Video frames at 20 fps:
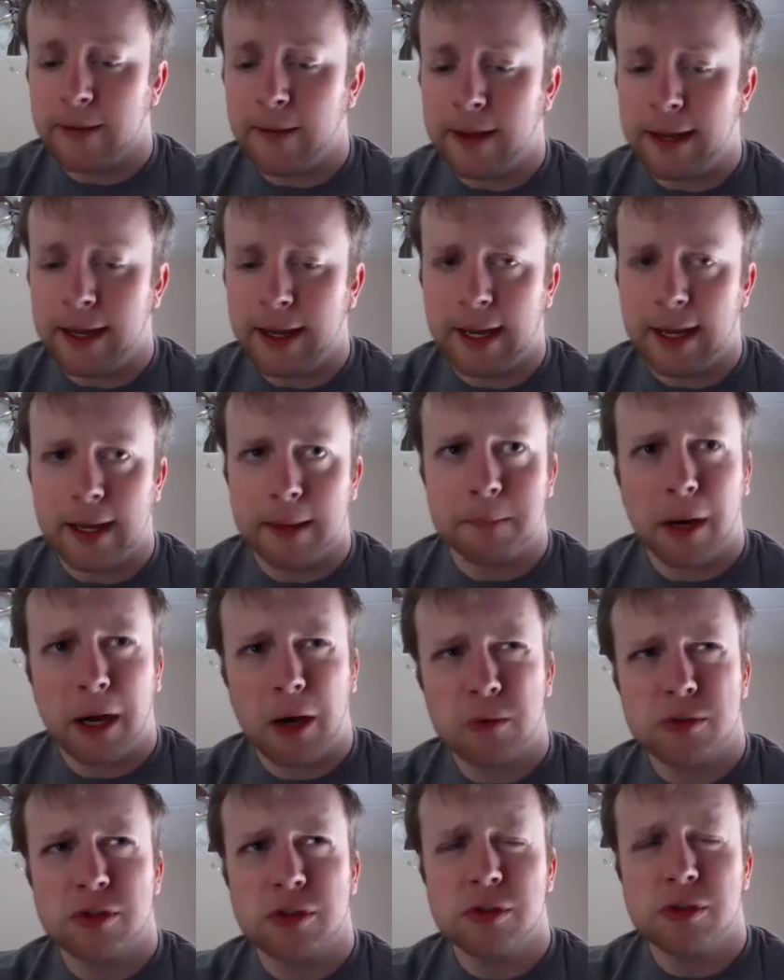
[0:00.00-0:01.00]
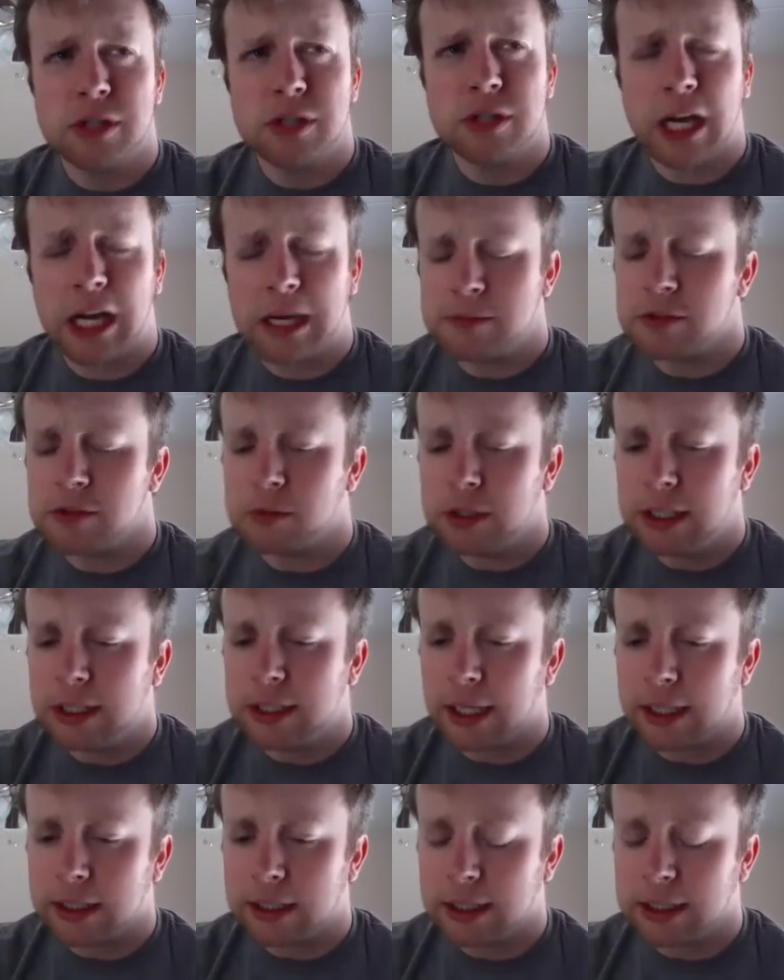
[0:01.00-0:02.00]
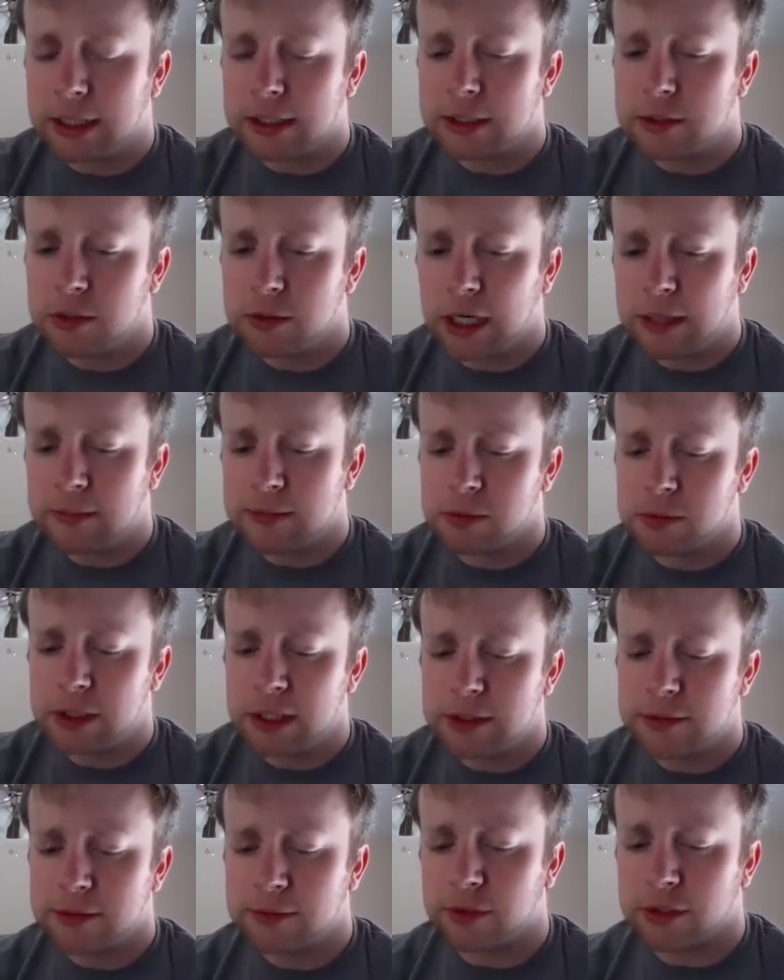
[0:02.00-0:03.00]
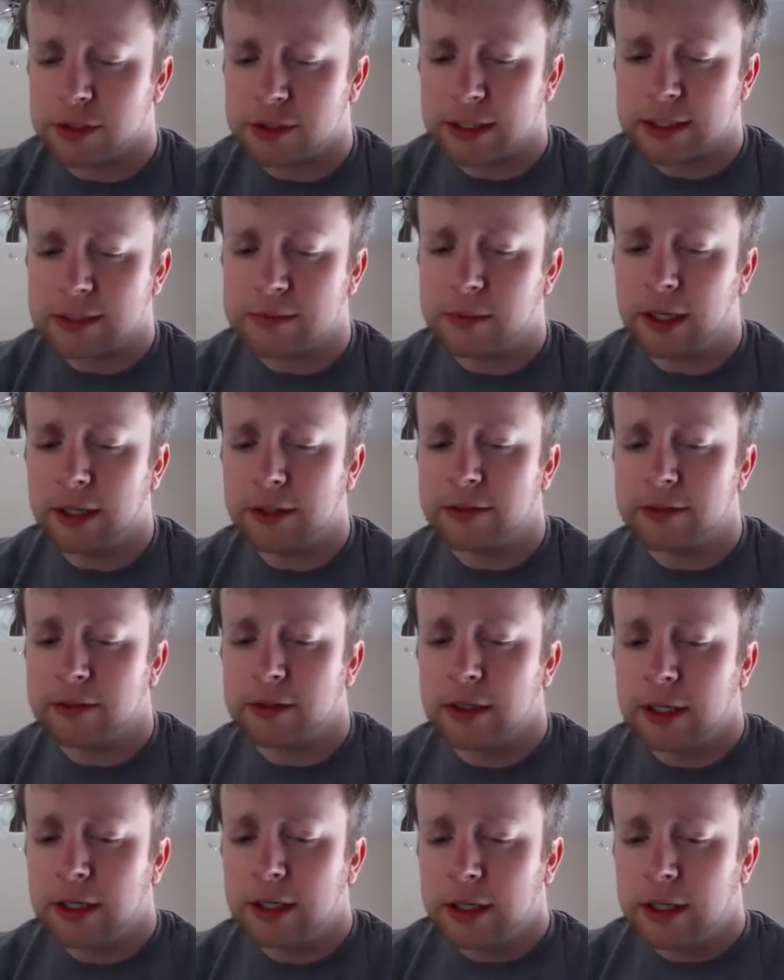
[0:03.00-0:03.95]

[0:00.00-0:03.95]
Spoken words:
and about 2 times a week, I think, 2 times a week for 6 months